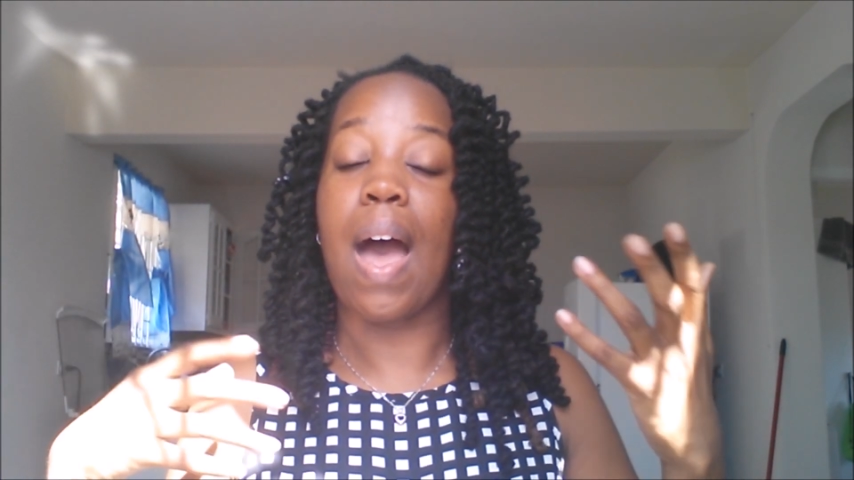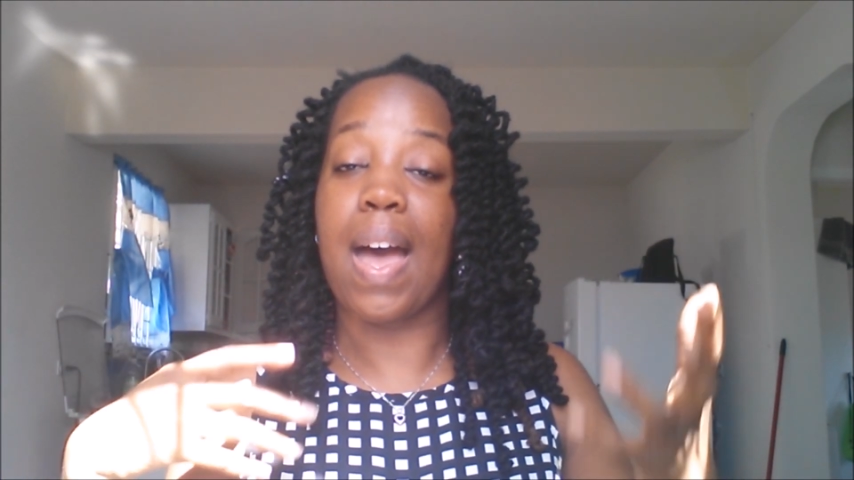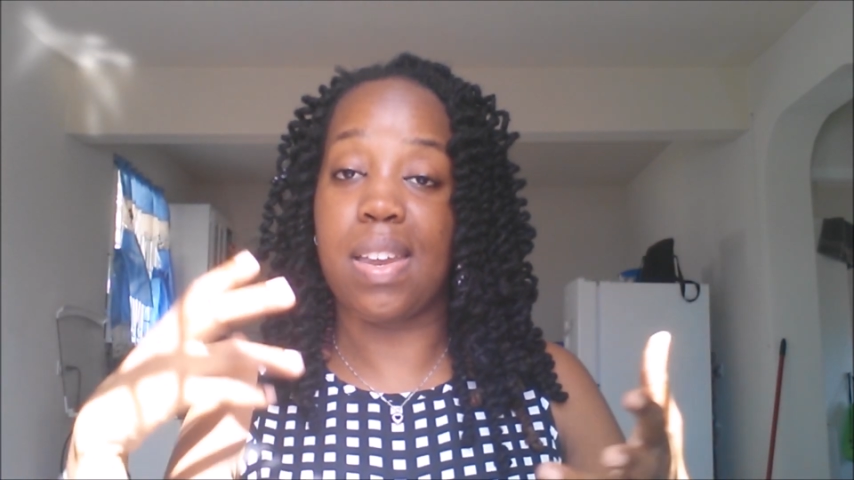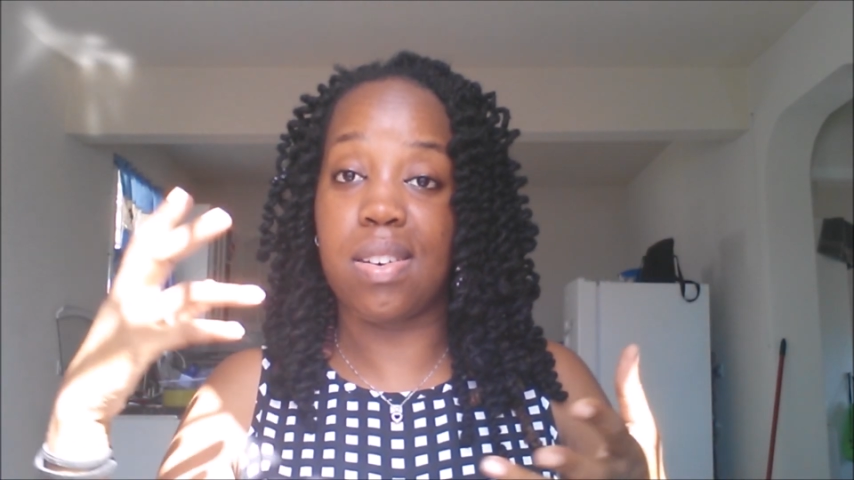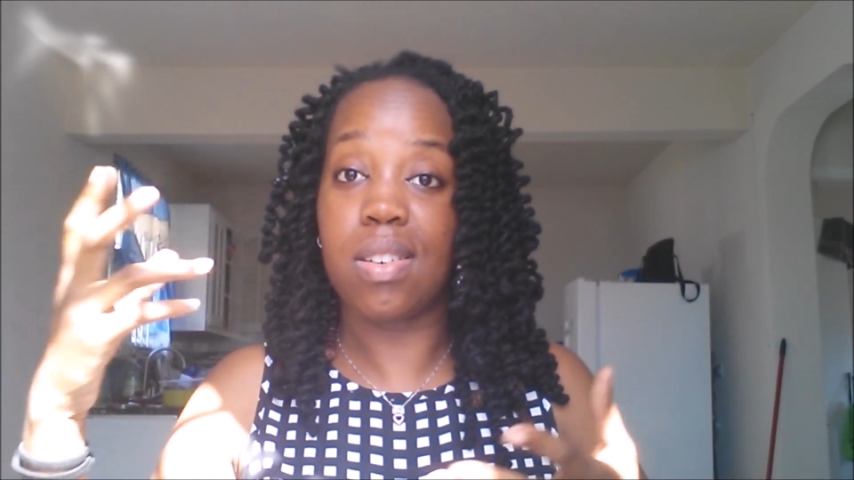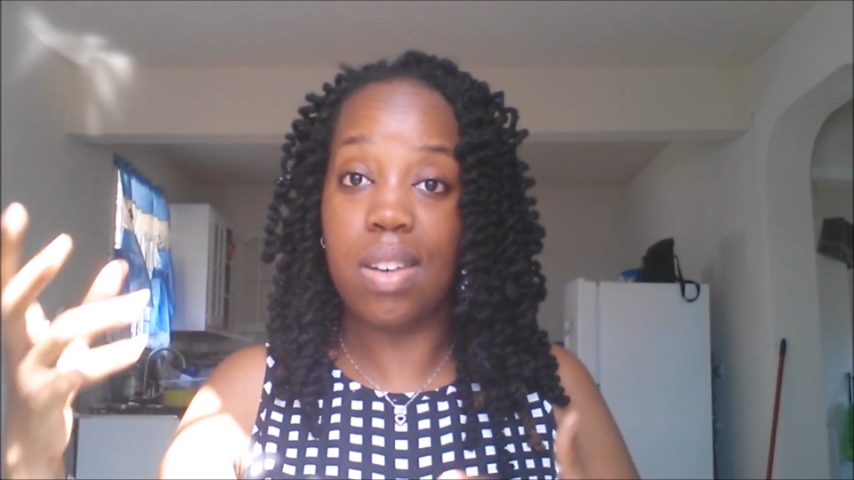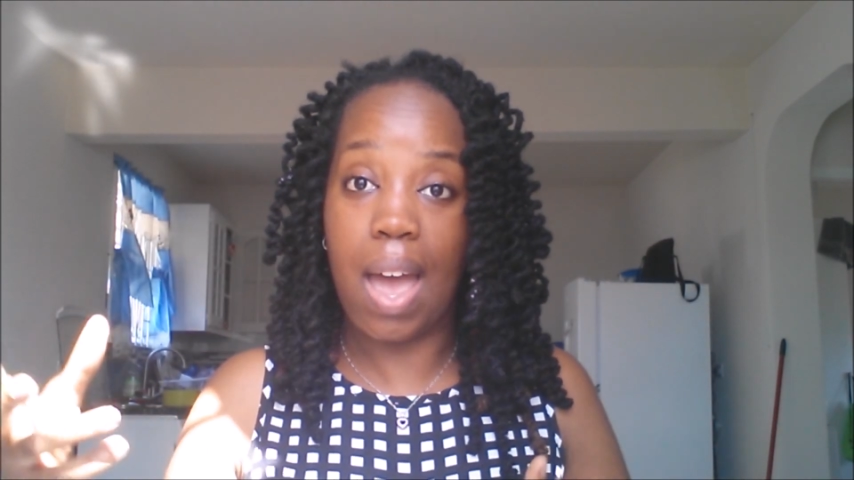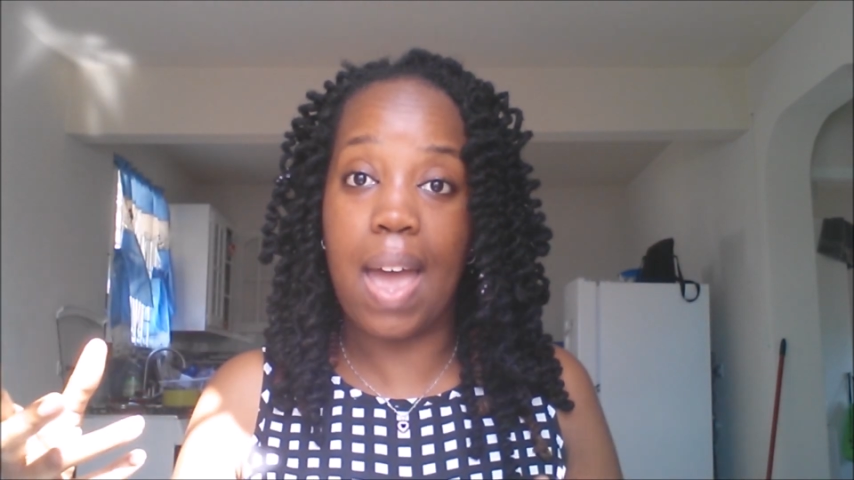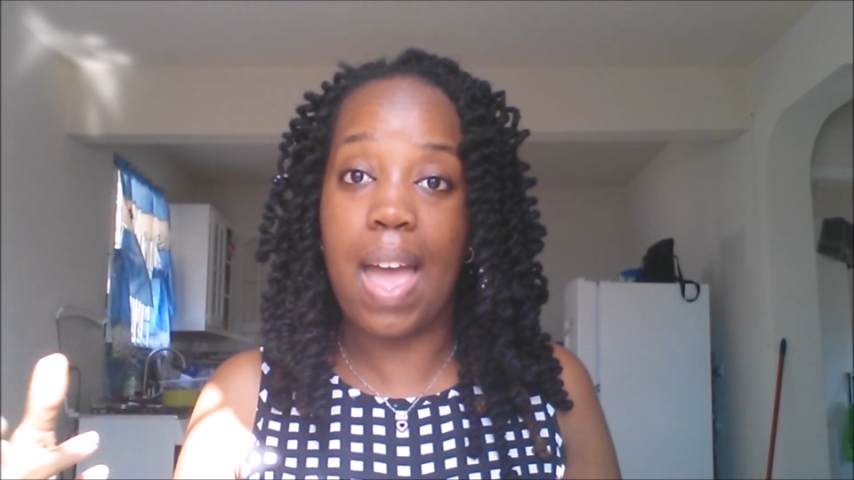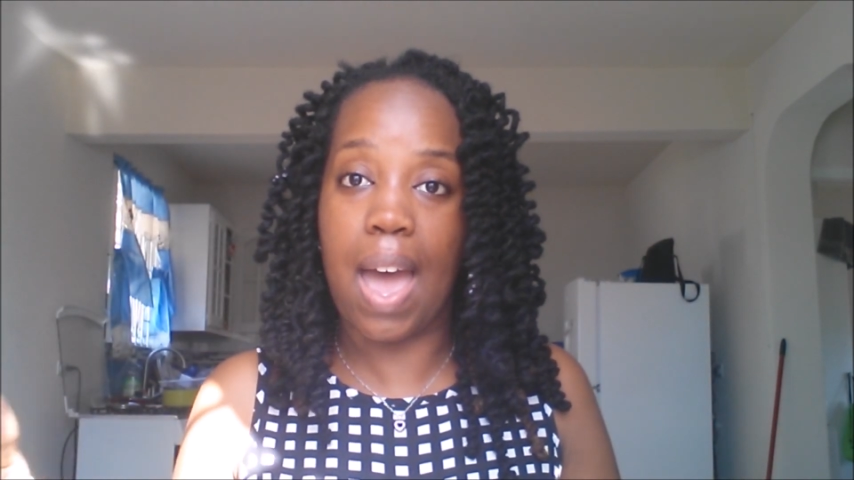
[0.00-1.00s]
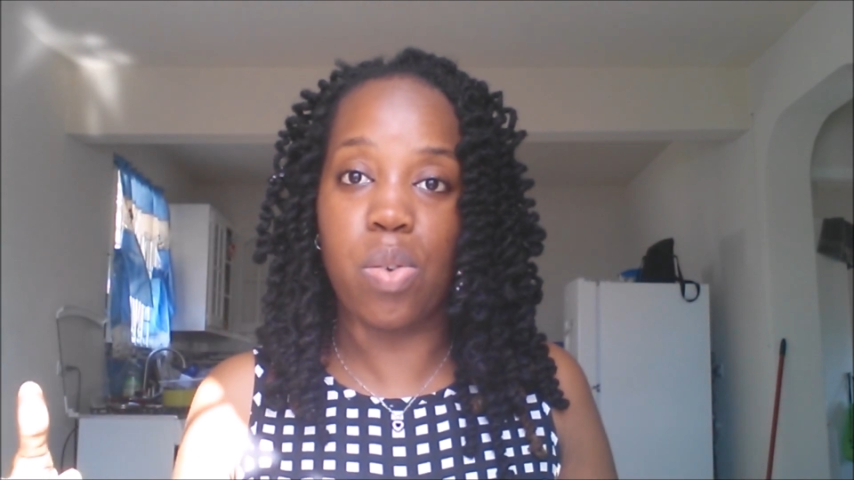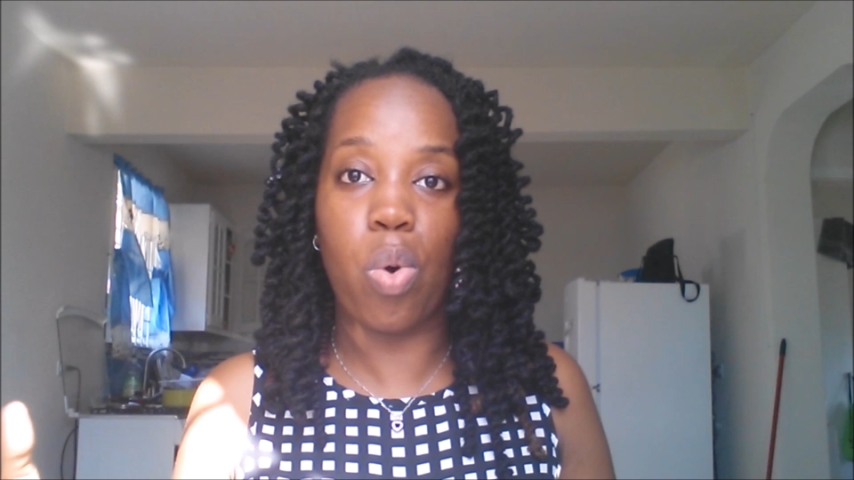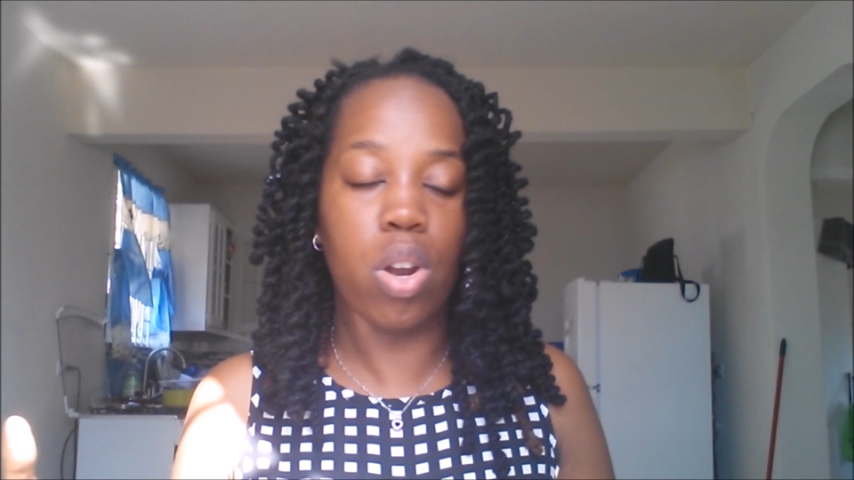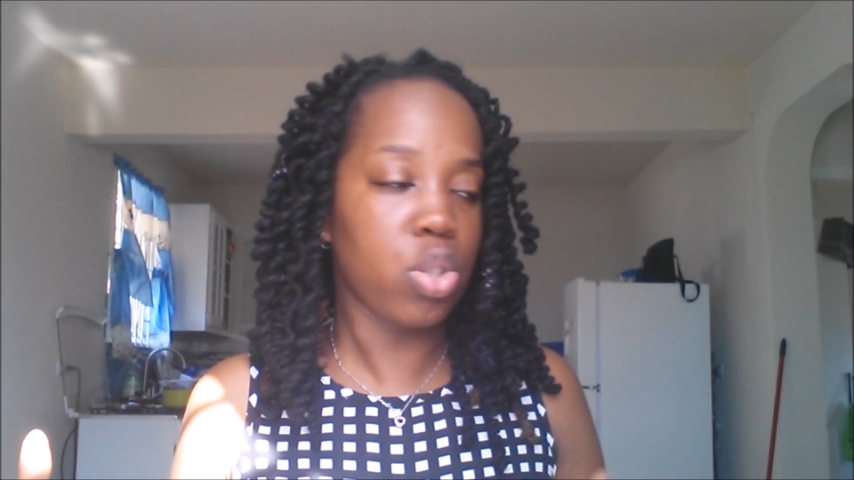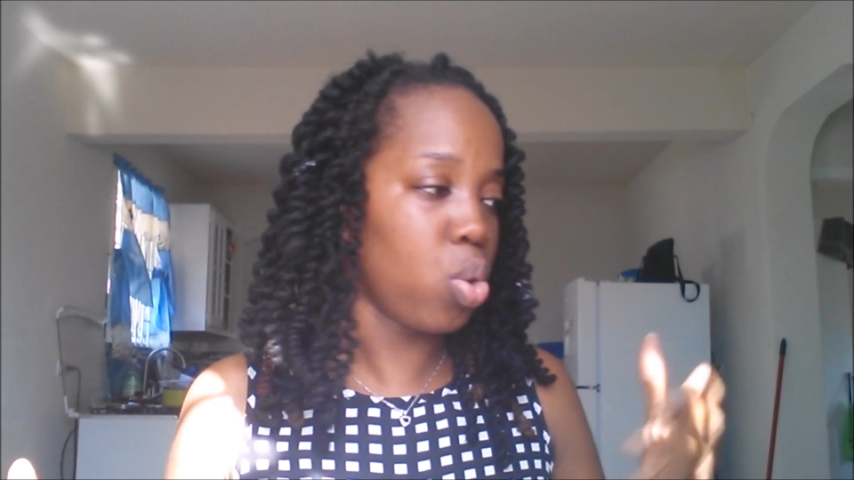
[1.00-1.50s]
and I add
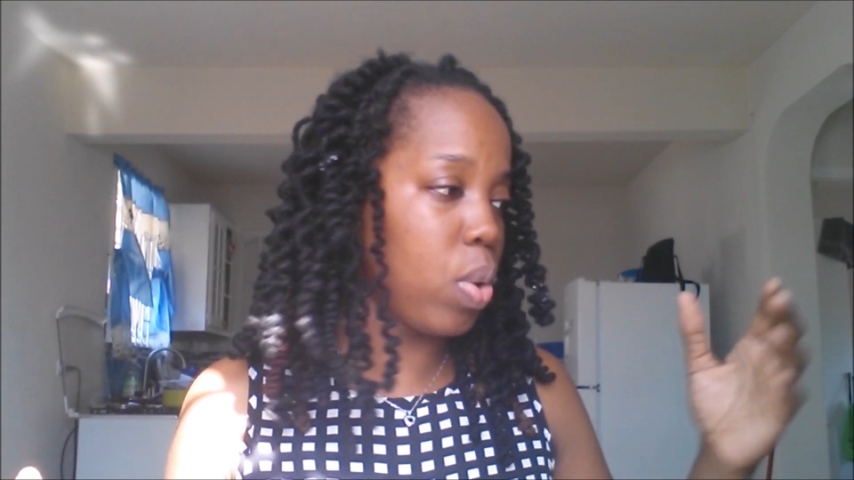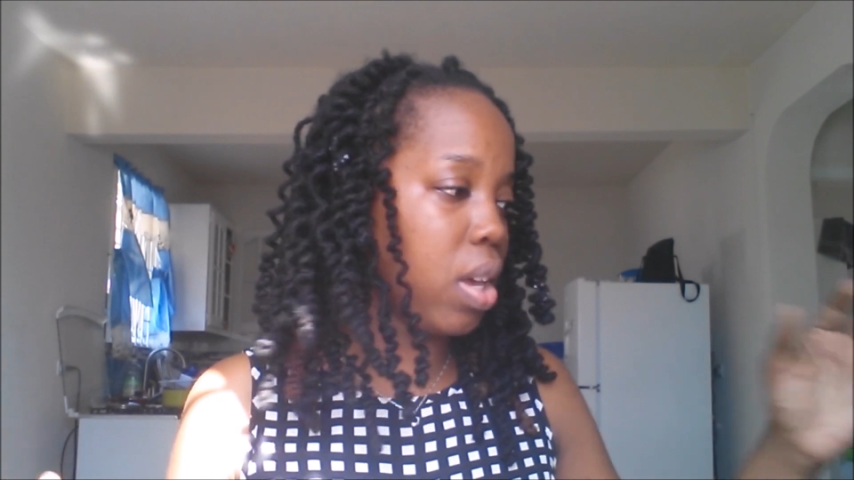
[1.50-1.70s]
water to